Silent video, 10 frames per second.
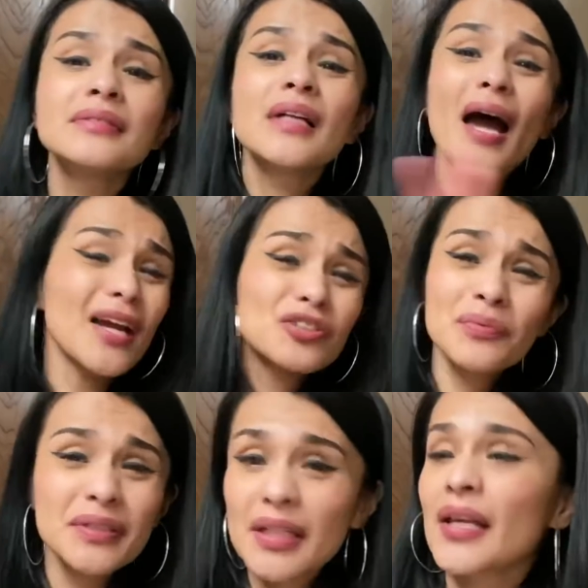I just
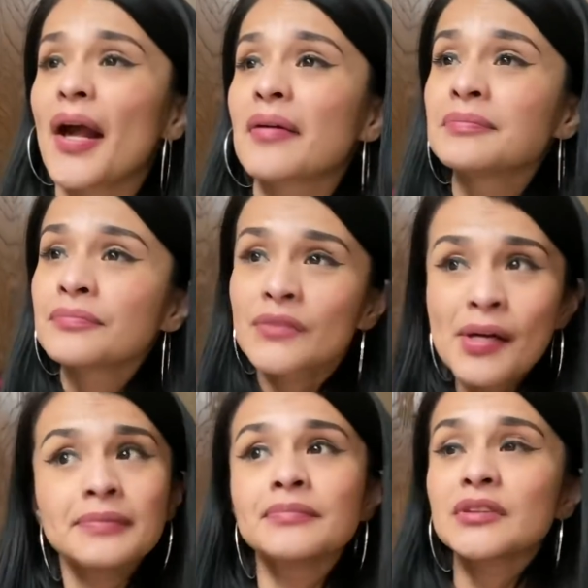want to take like
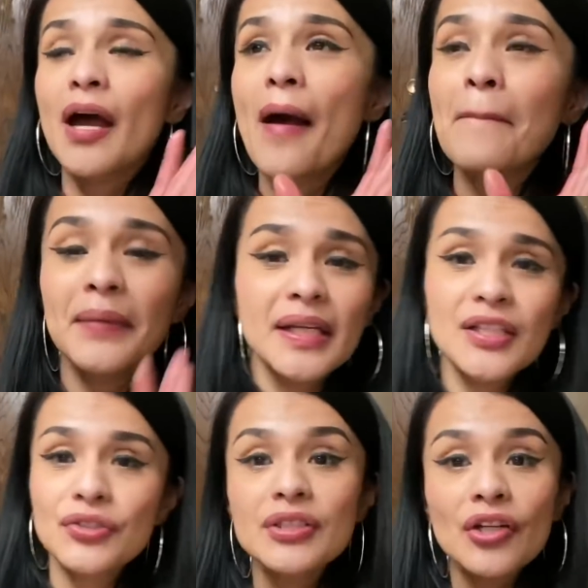a minute
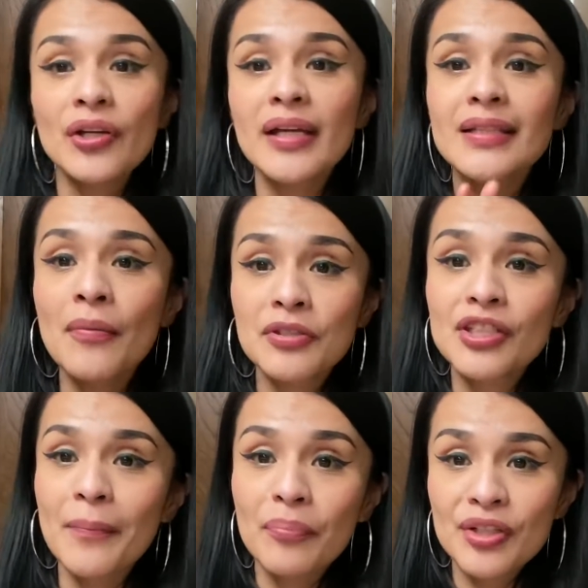to tell you guys how much I
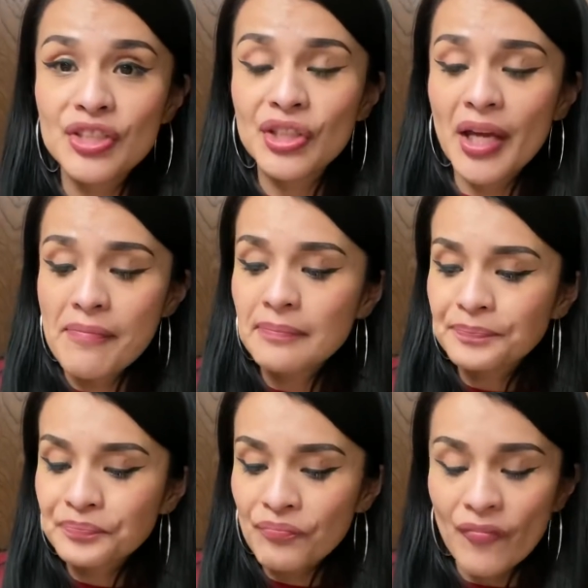appreciate
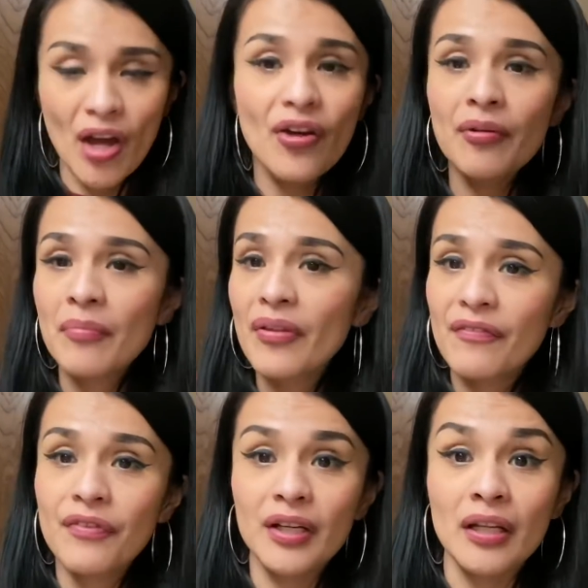all the
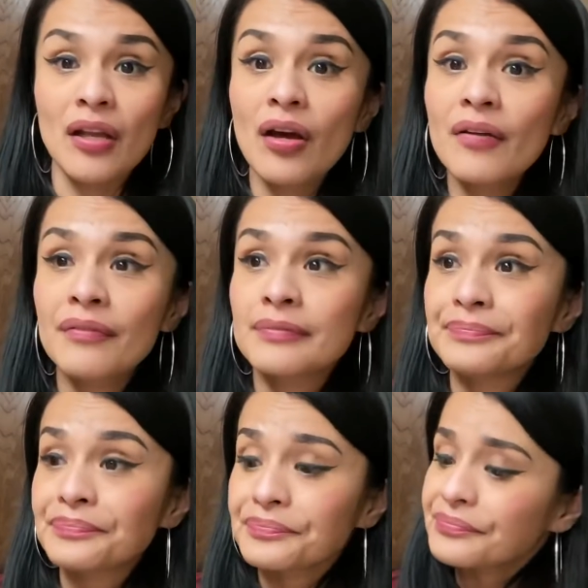motherfucking love.
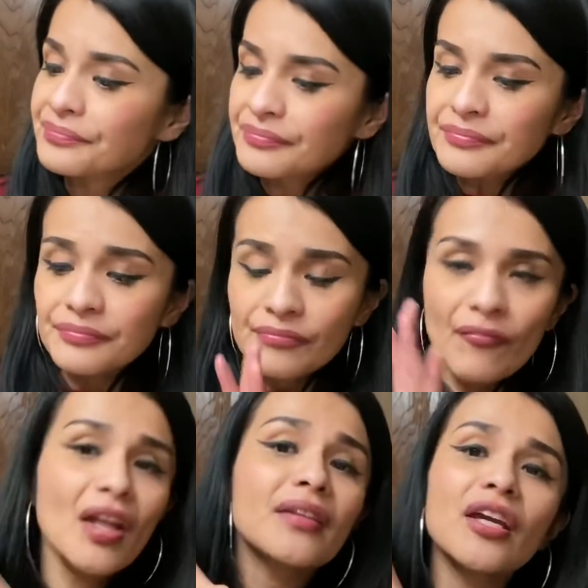
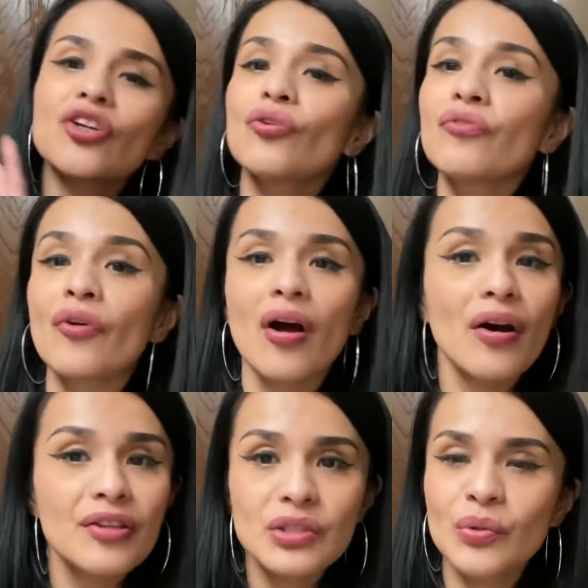Thank you for all
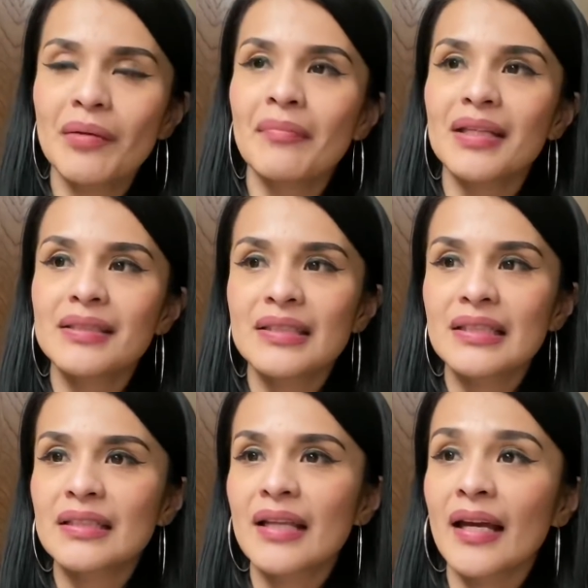the sweet
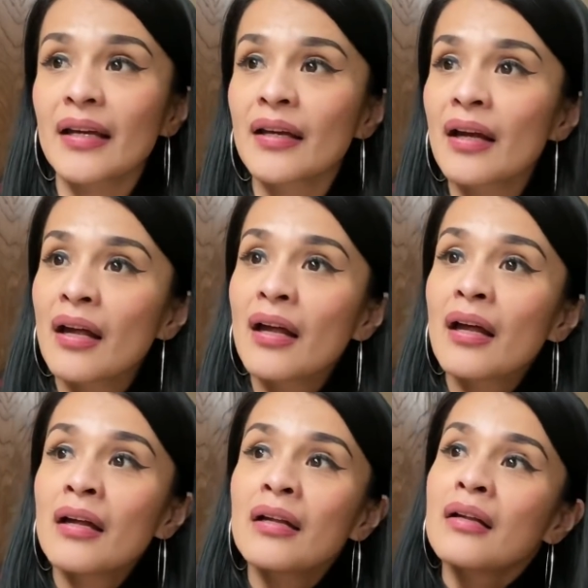messages. Like,
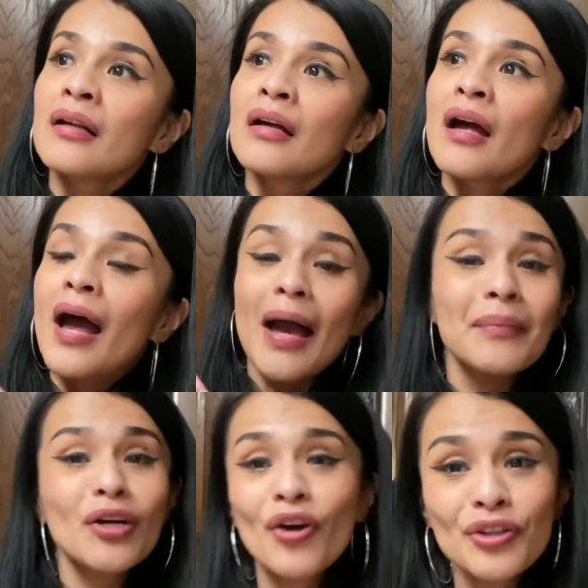I
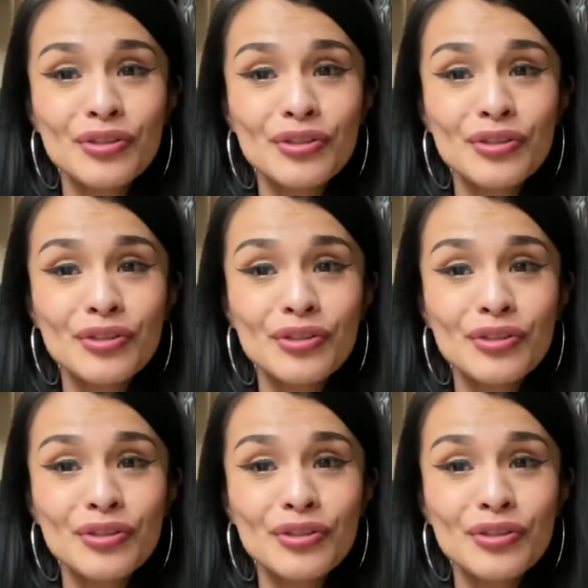be going through